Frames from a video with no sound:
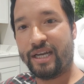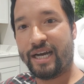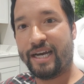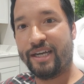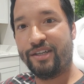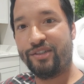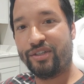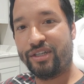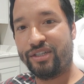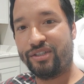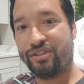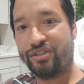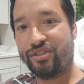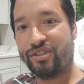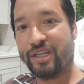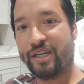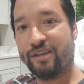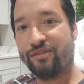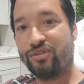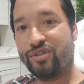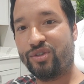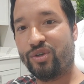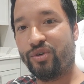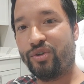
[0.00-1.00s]
hydrate
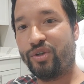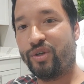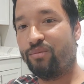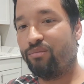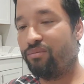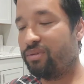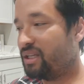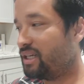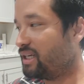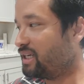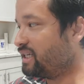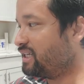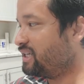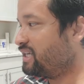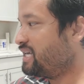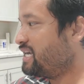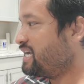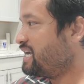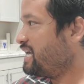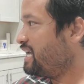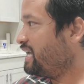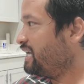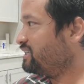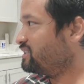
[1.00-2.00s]
yourself so your blood
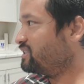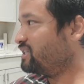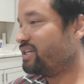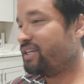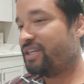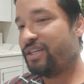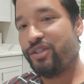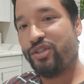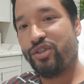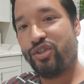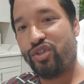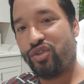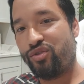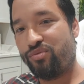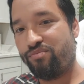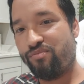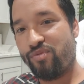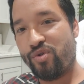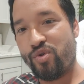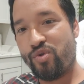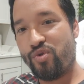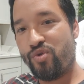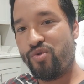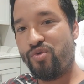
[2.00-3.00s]
is looking
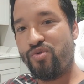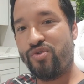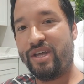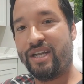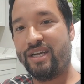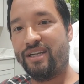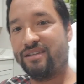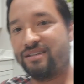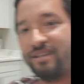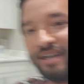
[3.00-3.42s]
smooth and it's